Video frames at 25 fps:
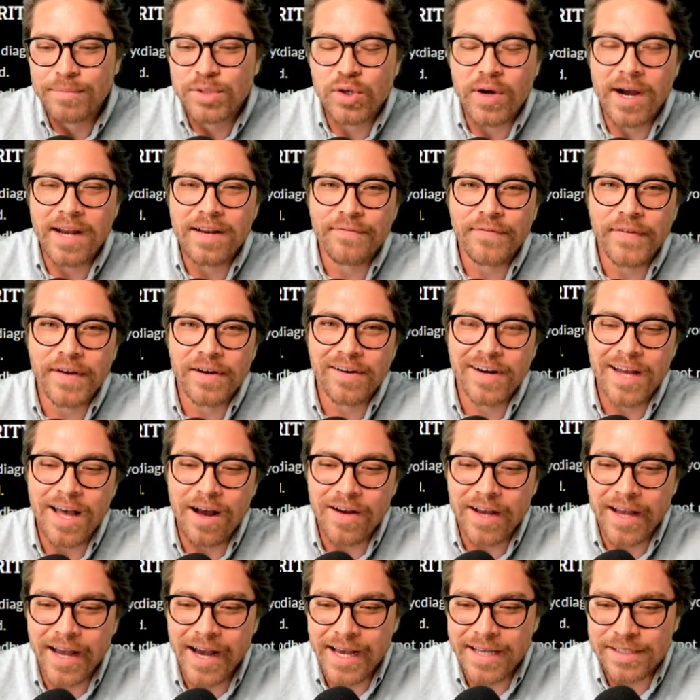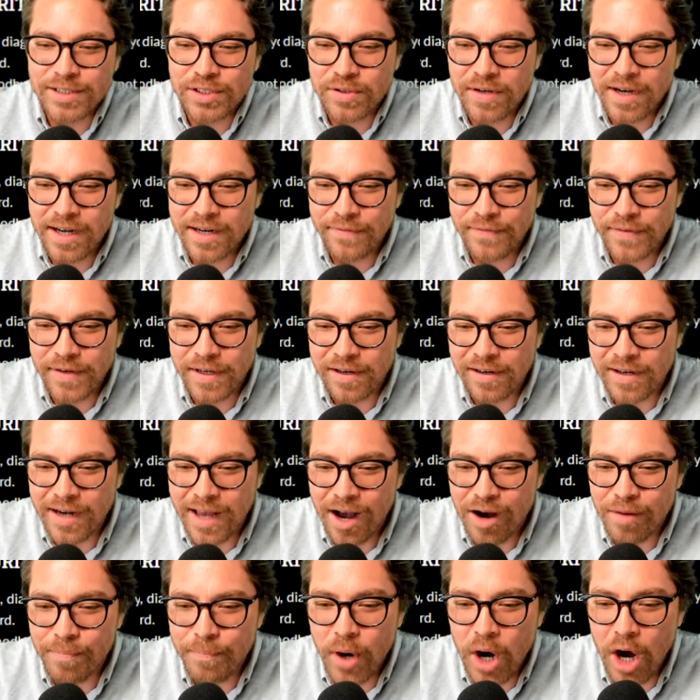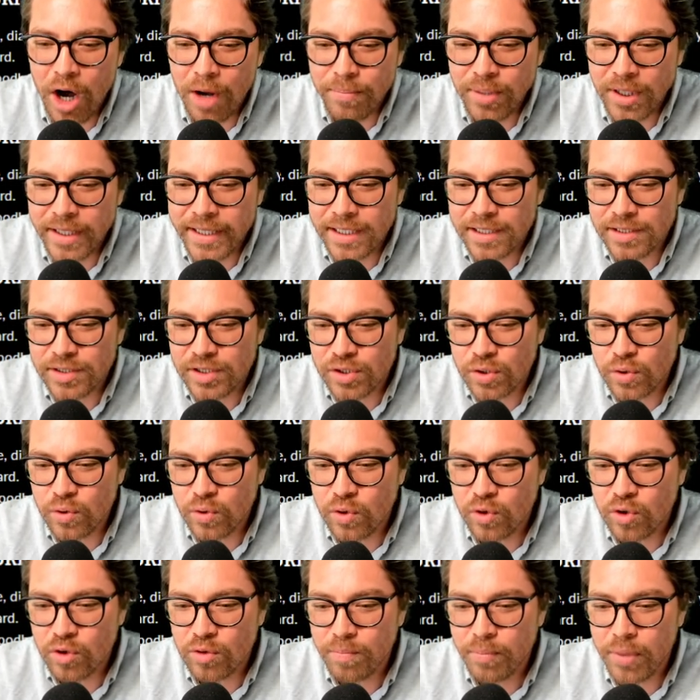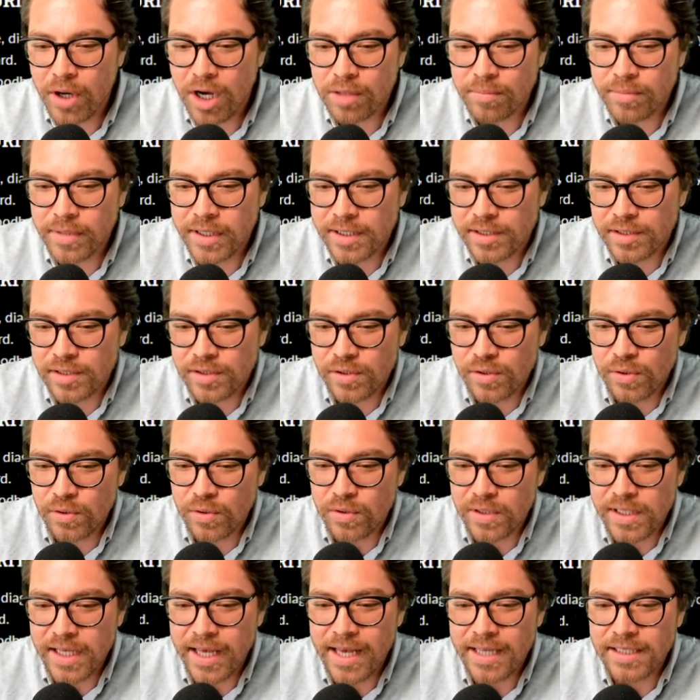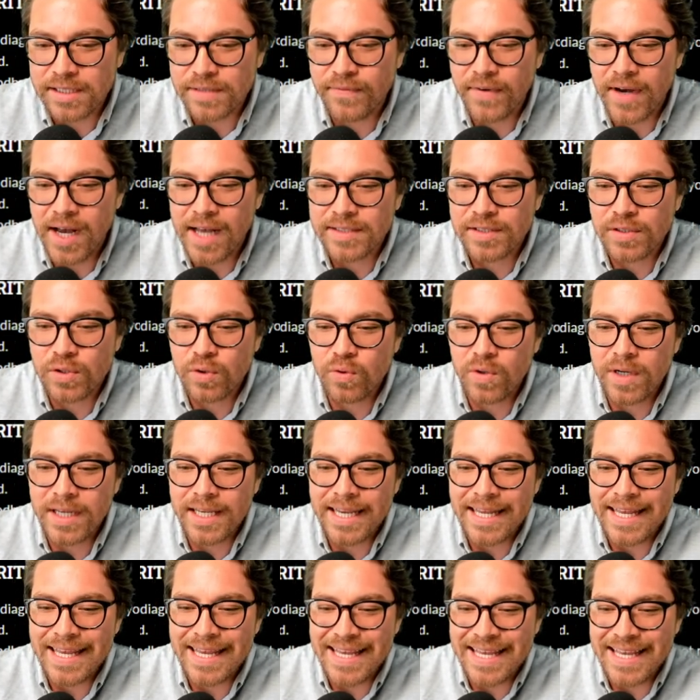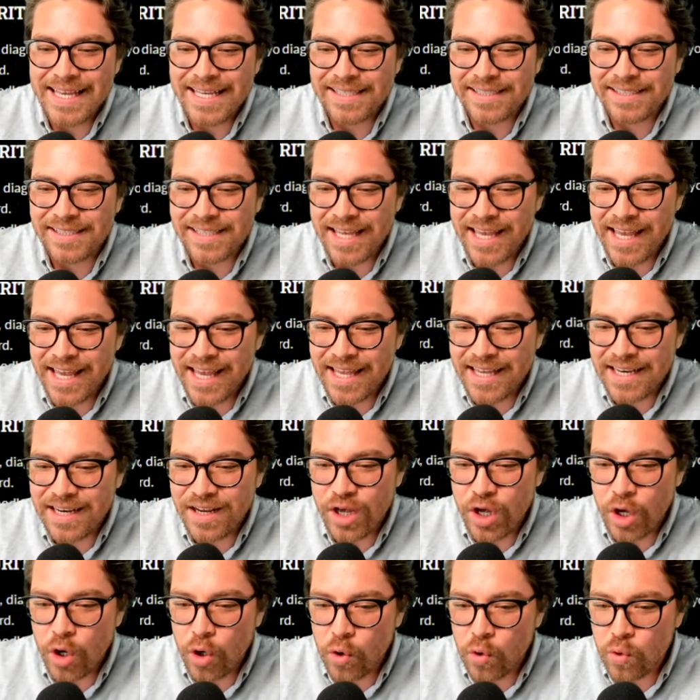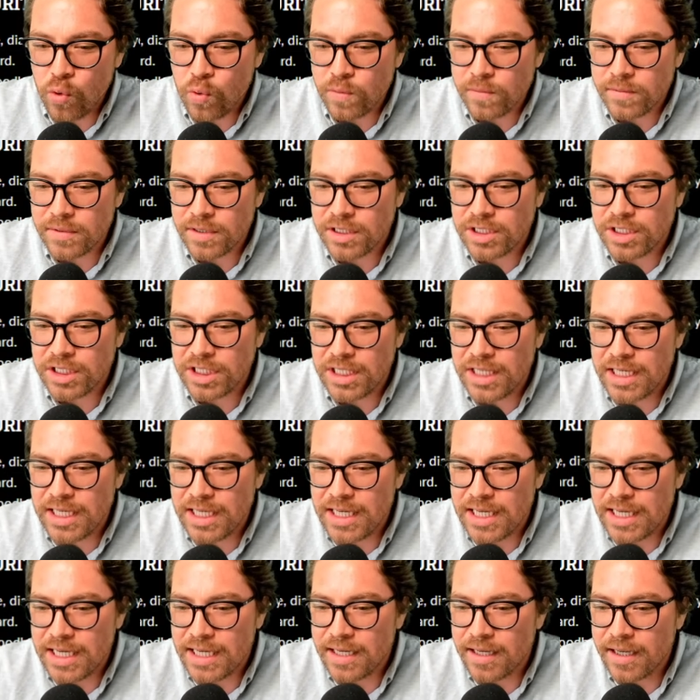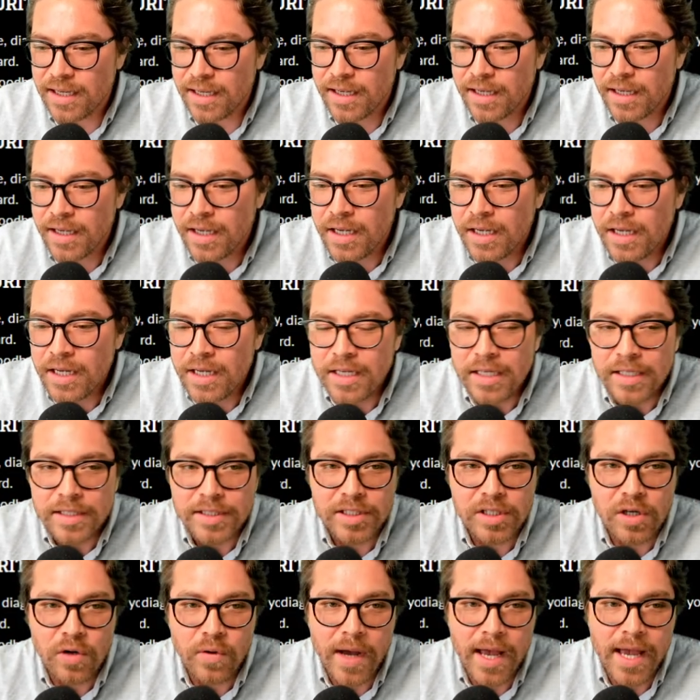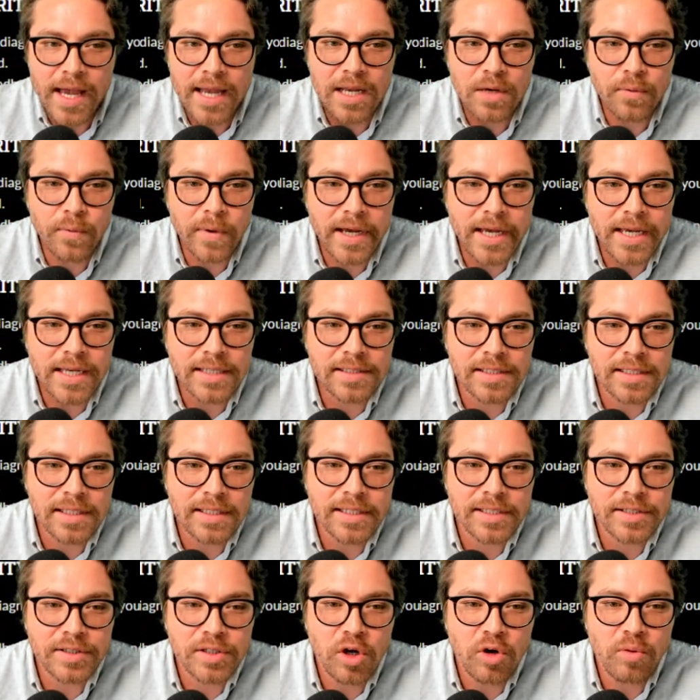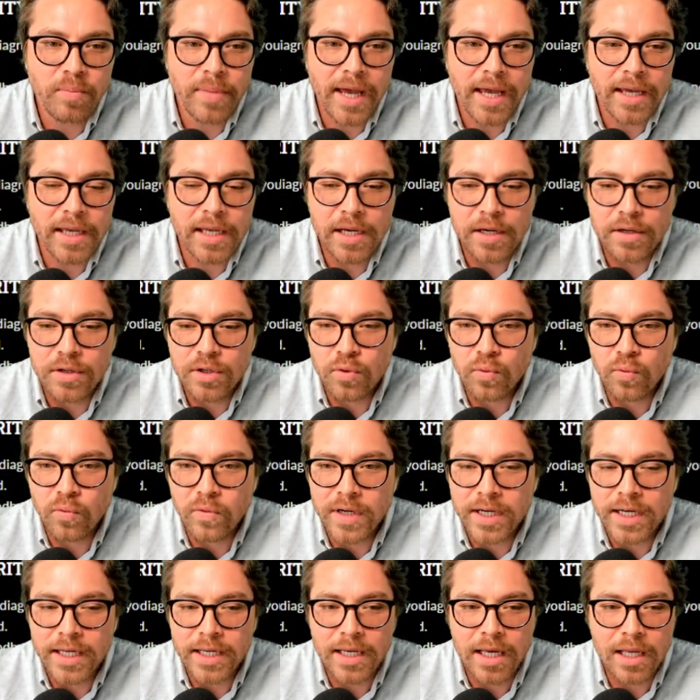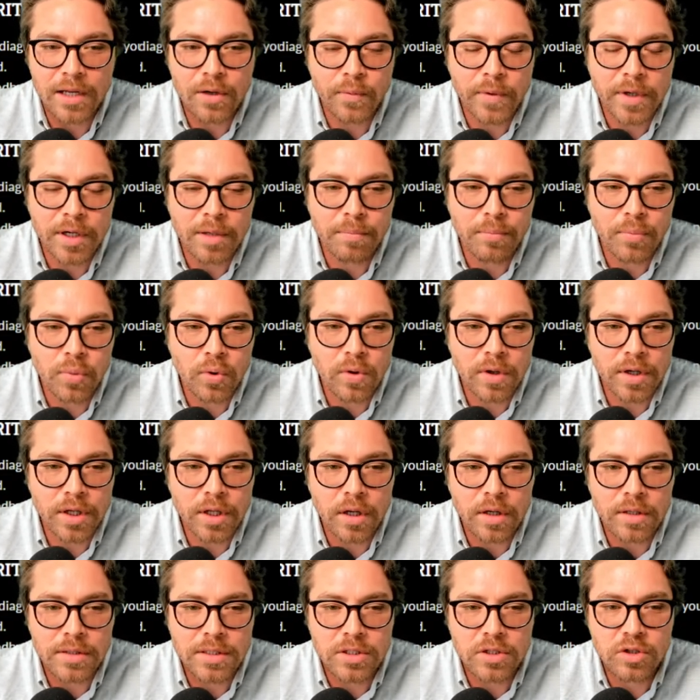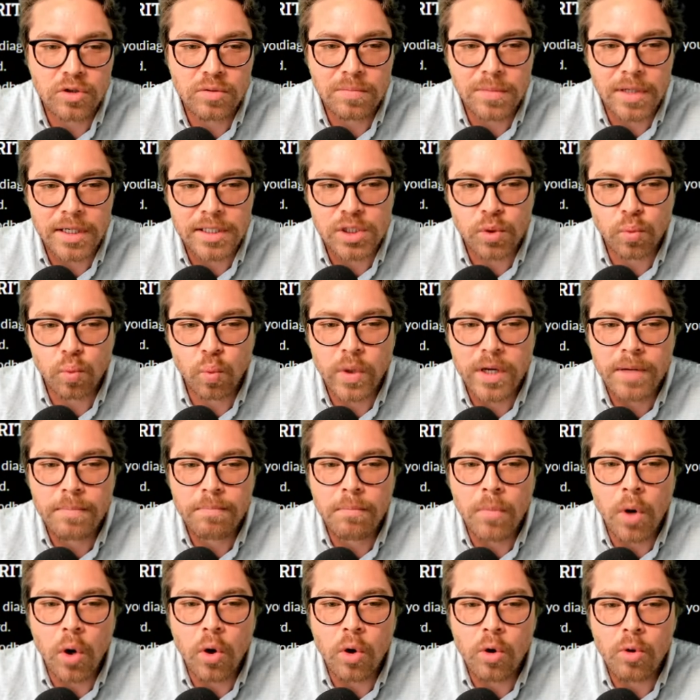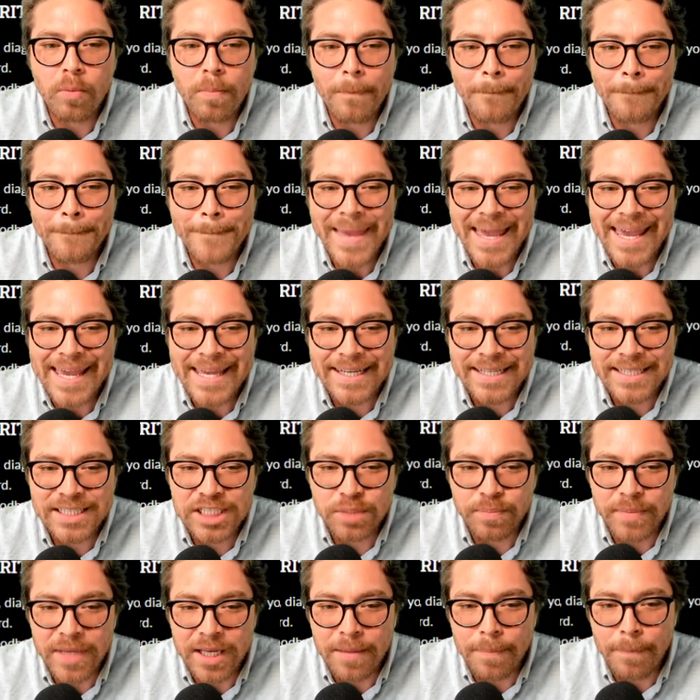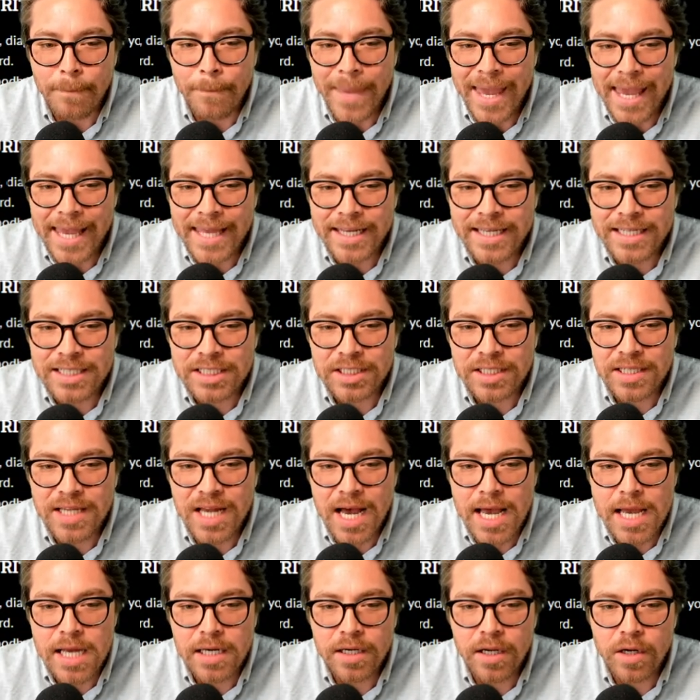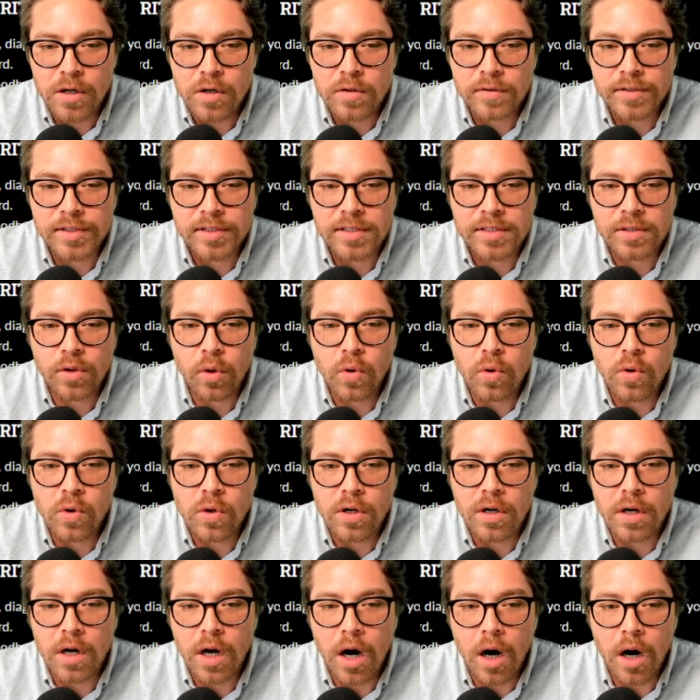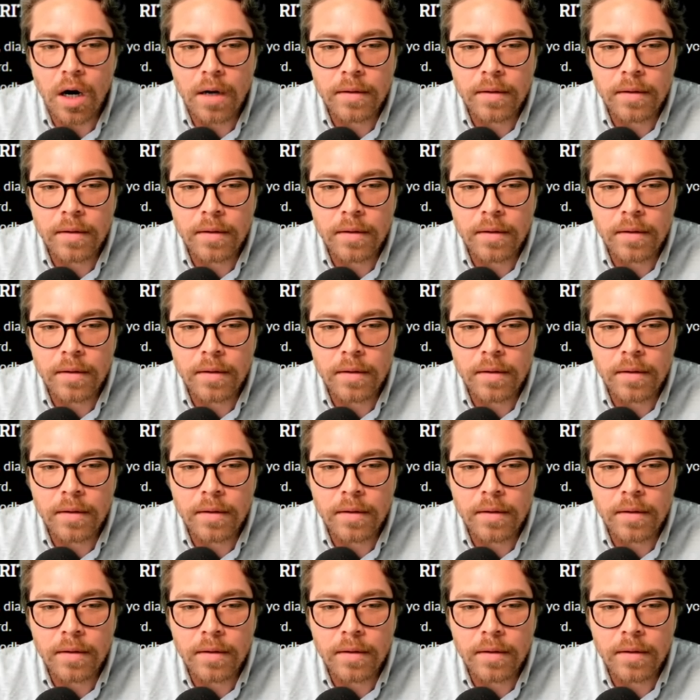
trying to figure it out, guys. Trying to figure it out. Public school, public school. Yes, VoskCoin is an OG. So, anyways, let's go back here to reading. I don't want to bore y'all too much. Remote management. Manage, diagnose, or